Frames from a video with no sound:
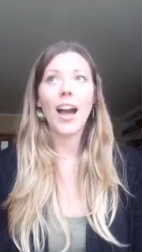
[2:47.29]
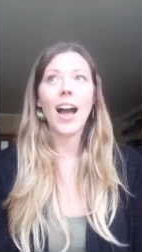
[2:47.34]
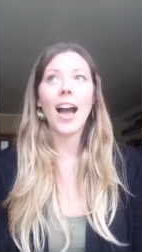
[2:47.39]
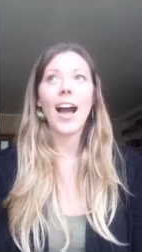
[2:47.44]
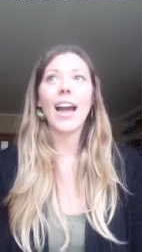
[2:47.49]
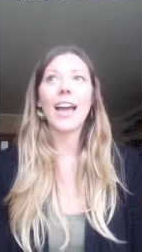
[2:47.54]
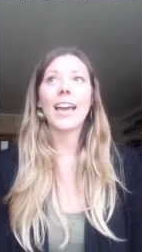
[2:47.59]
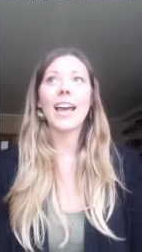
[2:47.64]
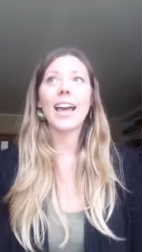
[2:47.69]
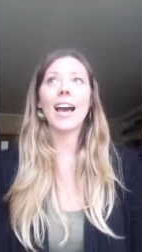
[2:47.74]

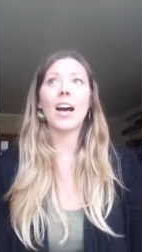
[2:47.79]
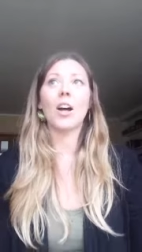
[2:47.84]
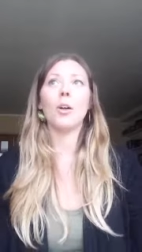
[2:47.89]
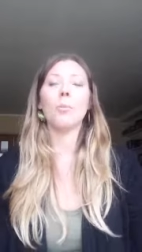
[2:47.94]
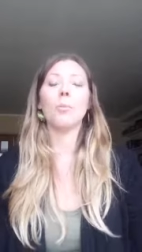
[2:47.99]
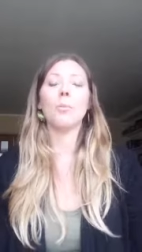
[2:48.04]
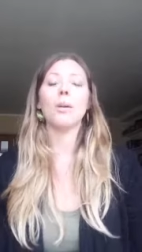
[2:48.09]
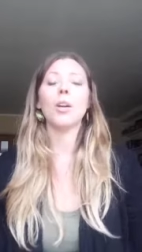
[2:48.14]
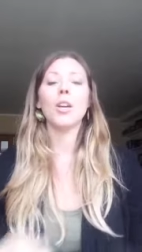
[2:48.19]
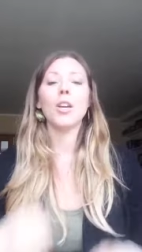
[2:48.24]
I
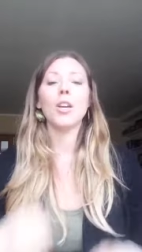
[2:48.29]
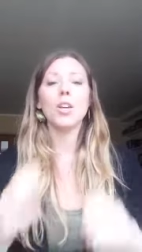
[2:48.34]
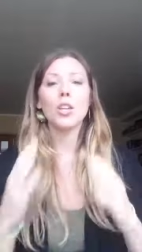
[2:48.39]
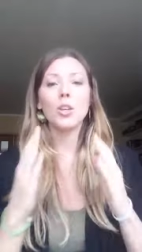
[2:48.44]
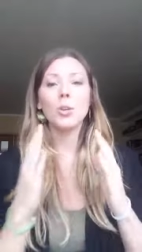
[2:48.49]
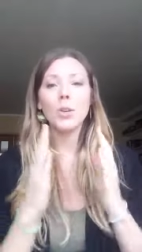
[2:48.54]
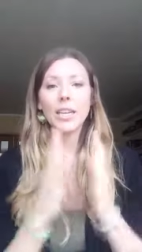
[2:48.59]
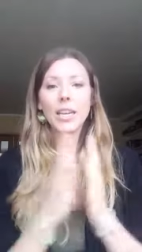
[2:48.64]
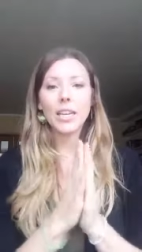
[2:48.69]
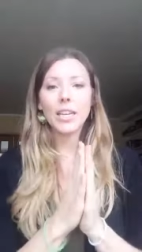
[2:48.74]
help
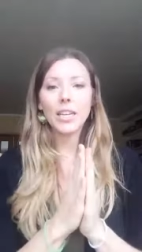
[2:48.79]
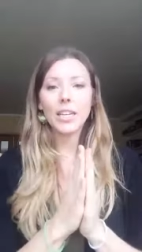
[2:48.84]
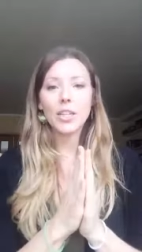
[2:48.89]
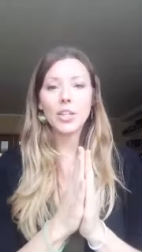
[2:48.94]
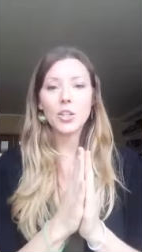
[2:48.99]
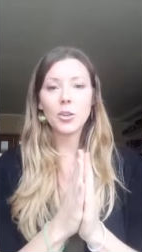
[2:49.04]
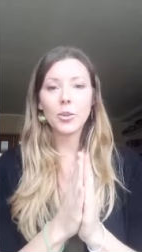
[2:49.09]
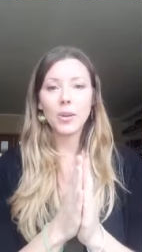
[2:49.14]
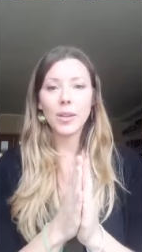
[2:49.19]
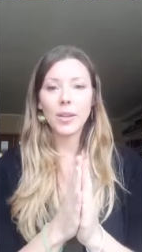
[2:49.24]
you eat
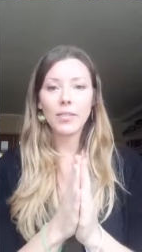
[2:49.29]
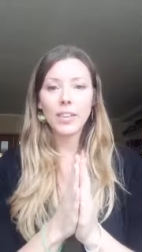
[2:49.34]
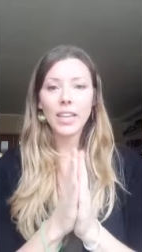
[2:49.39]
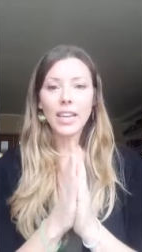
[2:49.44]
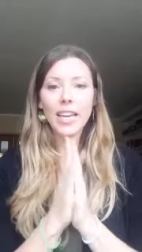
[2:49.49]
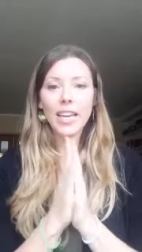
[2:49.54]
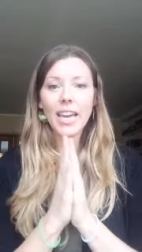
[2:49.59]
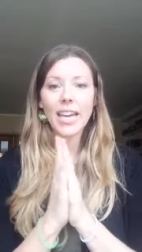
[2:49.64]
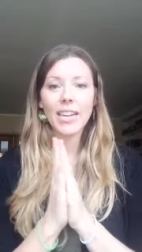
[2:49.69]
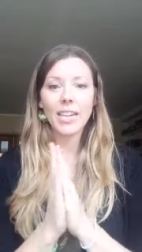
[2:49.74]

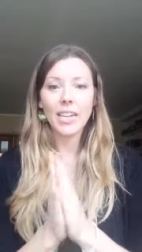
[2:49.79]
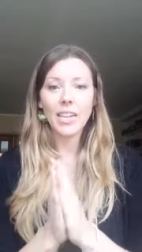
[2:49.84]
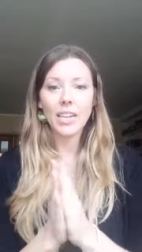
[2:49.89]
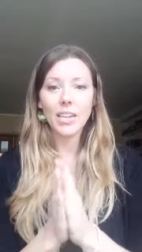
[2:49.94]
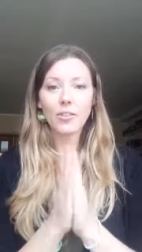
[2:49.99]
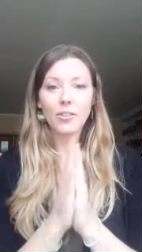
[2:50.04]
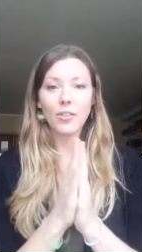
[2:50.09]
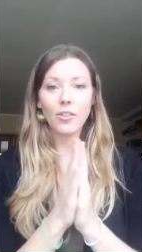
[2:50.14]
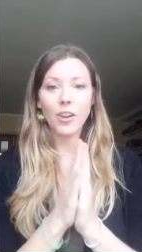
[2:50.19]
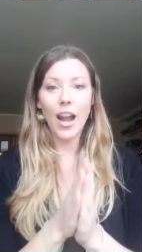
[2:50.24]
intuitively and
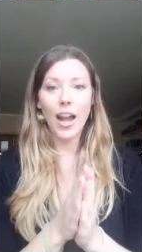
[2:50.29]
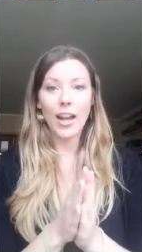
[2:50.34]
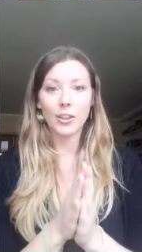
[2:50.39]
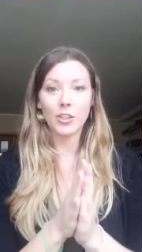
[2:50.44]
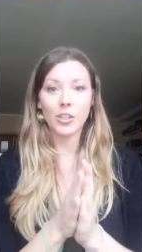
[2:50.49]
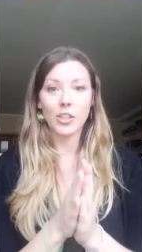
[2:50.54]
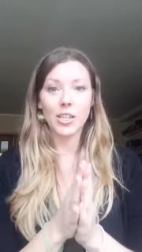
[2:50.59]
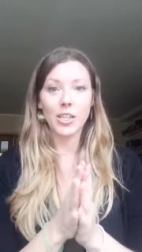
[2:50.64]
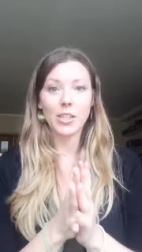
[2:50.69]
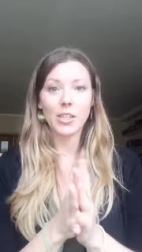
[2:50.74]
eat for
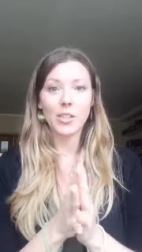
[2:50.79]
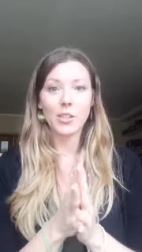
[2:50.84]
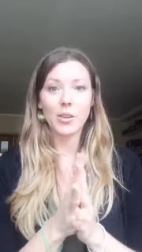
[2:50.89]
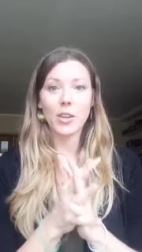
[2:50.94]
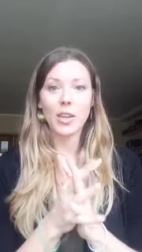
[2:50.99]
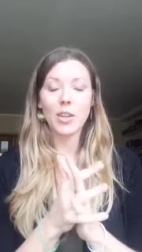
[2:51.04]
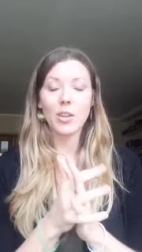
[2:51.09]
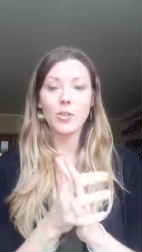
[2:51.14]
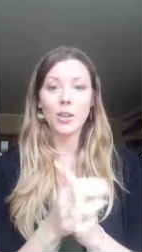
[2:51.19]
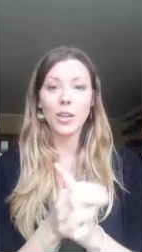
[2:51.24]
energy so
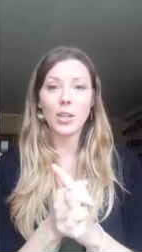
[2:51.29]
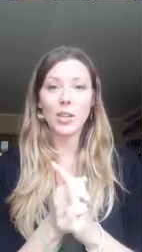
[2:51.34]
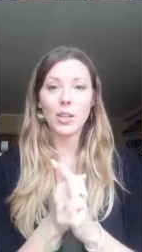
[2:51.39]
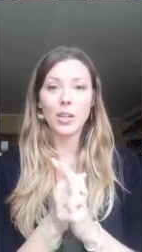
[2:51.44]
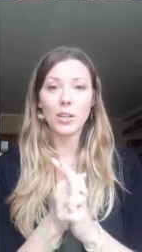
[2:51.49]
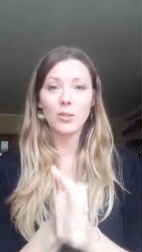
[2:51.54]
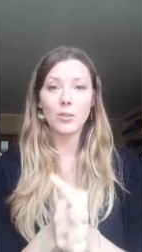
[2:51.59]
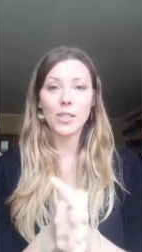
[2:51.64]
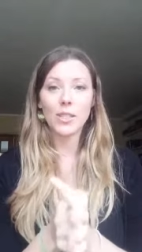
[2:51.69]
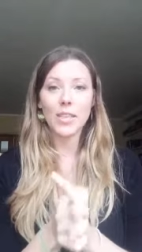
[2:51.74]
that you can
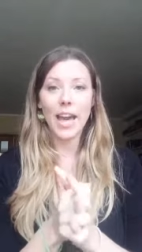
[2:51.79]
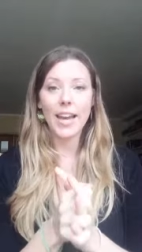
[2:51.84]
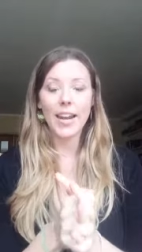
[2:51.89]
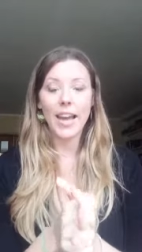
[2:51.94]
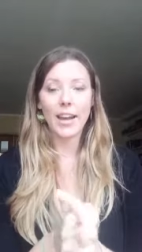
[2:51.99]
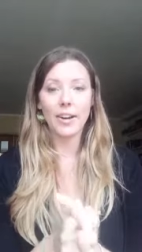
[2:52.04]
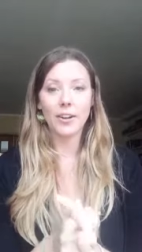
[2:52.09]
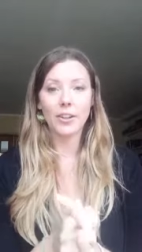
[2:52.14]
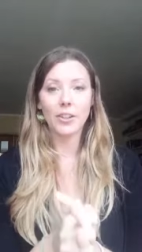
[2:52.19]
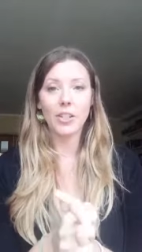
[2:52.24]
use that
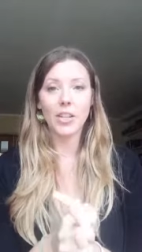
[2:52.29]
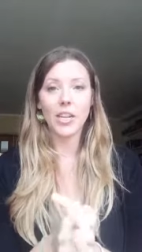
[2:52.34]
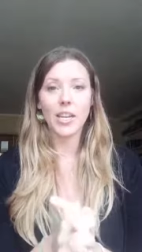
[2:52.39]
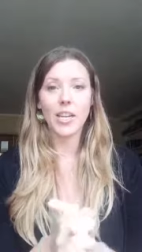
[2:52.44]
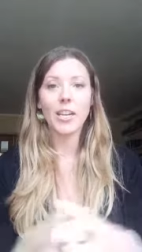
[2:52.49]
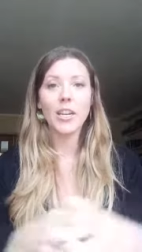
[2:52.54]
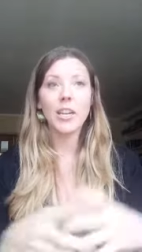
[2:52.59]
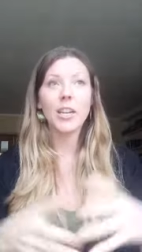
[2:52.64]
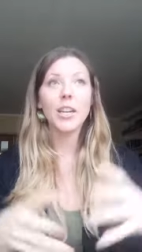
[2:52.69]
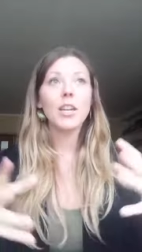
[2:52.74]

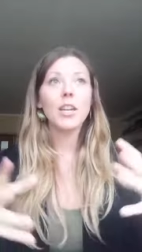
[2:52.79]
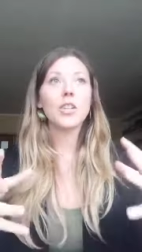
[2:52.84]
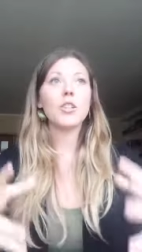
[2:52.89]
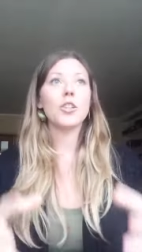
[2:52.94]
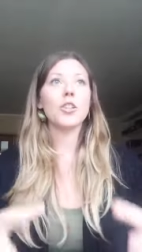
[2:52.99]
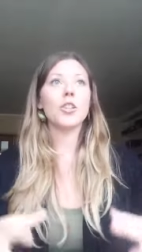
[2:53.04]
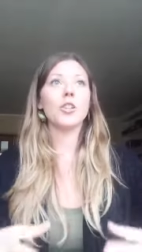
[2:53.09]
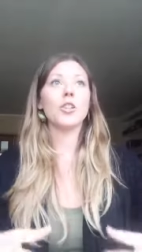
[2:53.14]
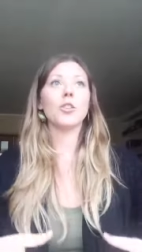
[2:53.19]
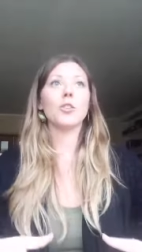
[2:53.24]
energy
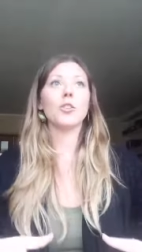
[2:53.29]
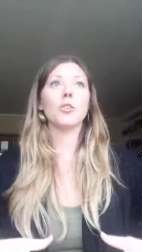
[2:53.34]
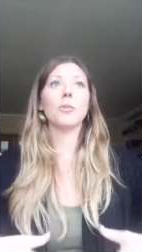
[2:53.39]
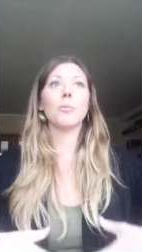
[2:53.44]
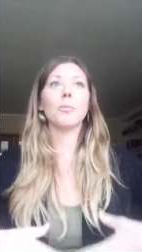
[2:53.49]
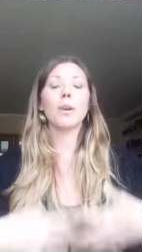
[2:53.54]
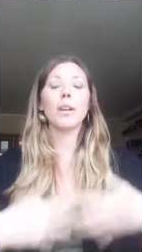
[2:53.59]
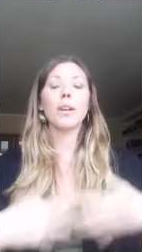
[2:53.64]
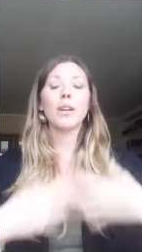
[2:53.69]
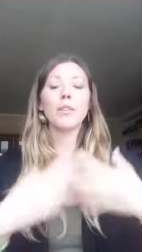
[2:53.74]
to
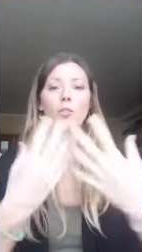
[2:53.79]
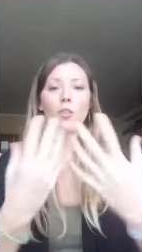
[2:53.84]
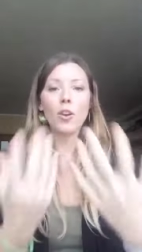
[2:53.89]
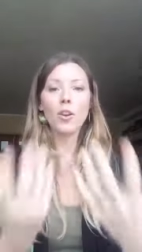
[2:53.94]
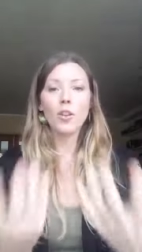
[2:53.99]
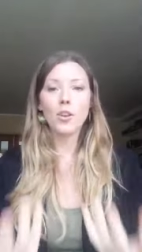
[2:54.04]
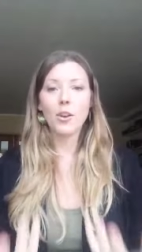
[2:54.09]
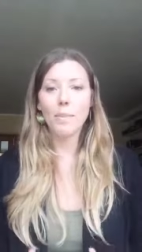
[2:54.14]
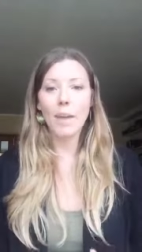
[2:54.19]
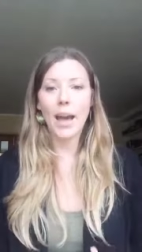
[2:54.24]
bring
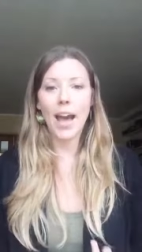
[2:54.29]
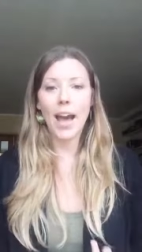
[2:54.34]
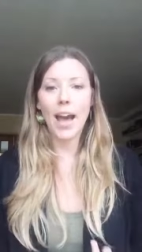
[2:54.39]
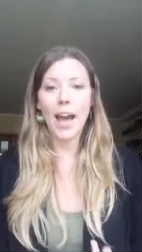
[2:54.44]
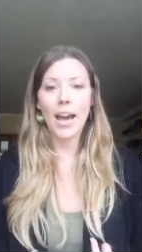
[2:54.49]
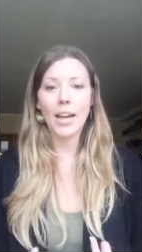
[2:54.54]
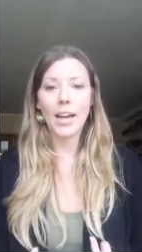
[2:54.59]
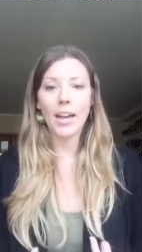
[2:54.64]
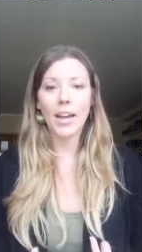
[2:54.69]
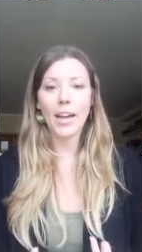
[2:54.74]
forth your
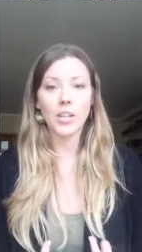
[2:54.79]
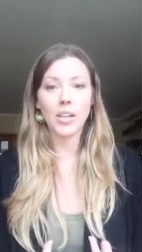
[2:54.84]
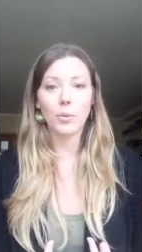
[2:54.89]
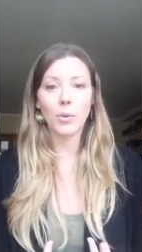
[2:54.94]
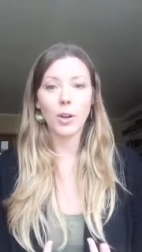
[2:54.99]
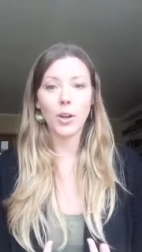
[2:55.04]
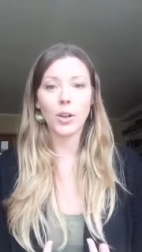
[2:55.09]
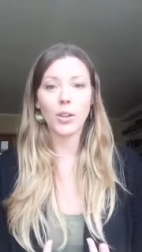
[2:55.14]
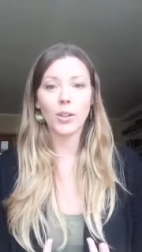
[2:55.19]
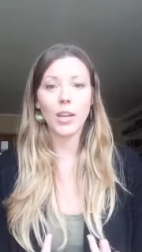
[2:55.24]
passion in the
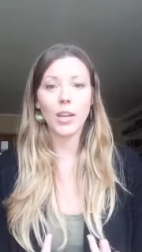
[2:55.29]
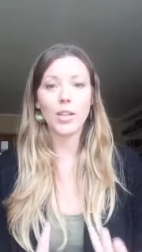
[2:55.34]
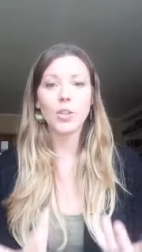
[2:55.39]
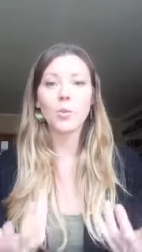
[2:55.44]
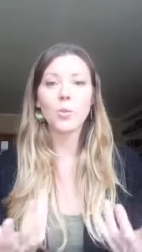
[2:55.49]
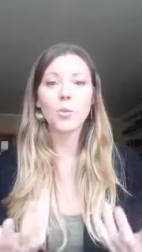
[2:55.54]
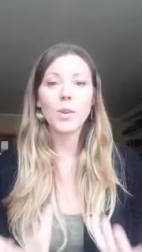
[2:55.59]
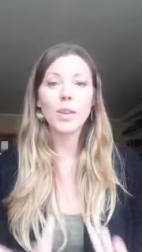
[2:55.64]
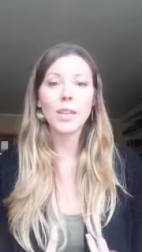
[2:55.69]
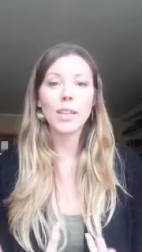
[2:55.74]
world and to
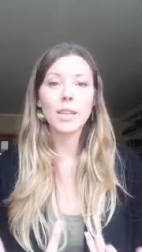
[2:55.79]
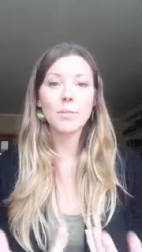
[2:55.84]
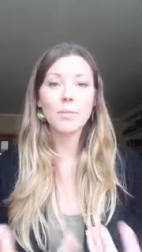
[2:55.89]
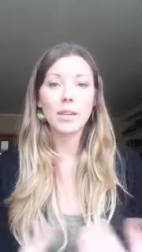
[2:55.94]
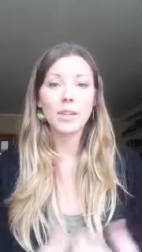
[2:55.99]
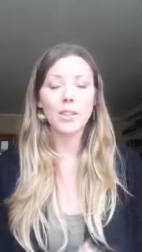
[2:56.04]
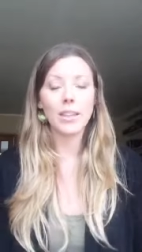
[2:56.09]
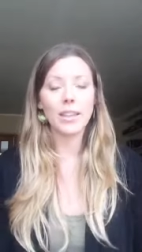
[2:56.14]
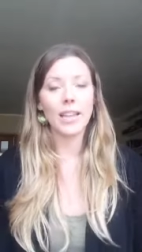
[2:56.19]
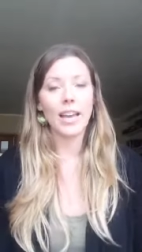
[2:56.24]
really
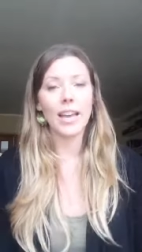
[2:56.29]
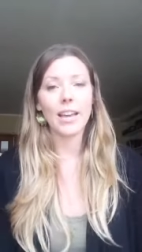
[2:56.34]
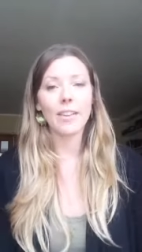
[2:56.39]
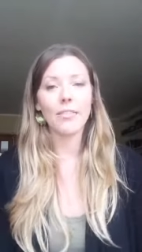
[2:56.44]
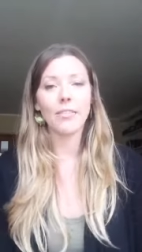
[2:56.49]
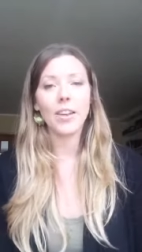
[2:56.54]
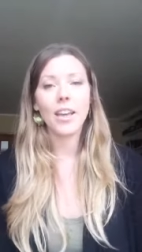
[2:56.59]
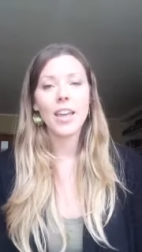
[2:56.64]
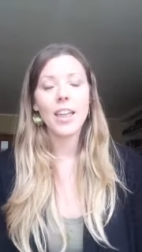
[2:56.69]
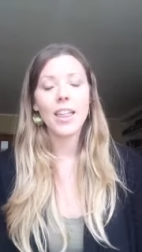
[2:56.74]
build a
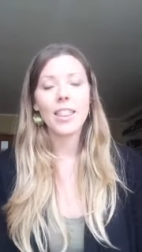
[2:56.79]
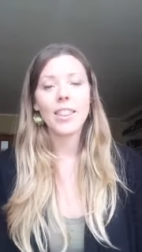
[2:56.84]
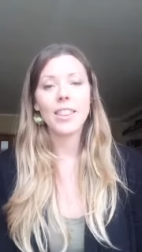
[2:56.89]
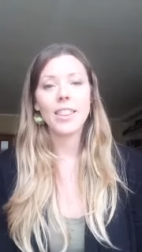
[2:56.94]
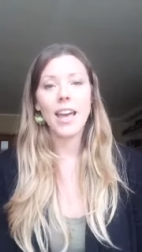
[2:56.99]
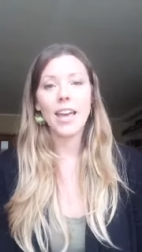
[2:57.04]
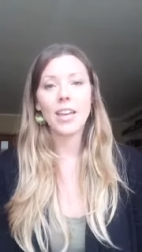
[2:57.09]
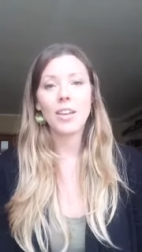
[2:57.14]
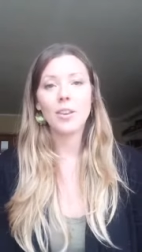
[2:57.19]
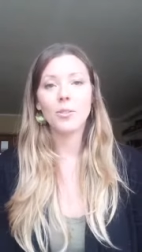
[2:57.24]
life
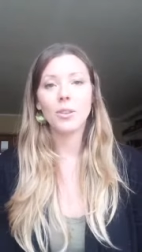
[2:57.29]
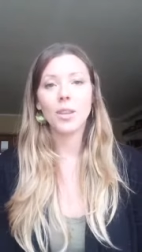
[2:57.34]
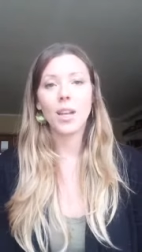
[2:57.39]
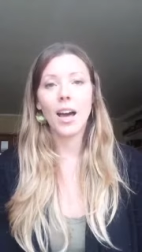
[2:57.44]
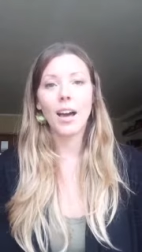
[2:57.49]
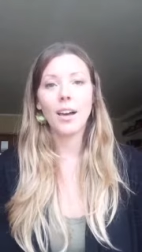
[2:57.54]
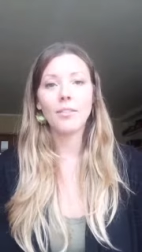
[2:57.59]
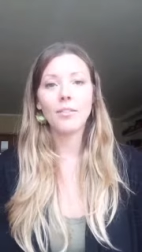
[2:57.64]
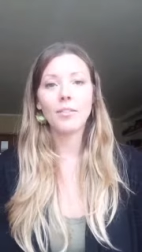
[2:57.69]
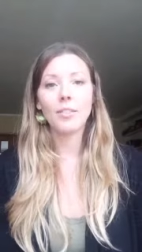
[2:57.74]
that you
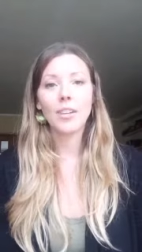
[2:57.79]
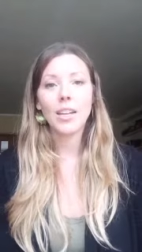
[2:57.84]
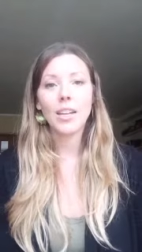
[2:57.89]
love.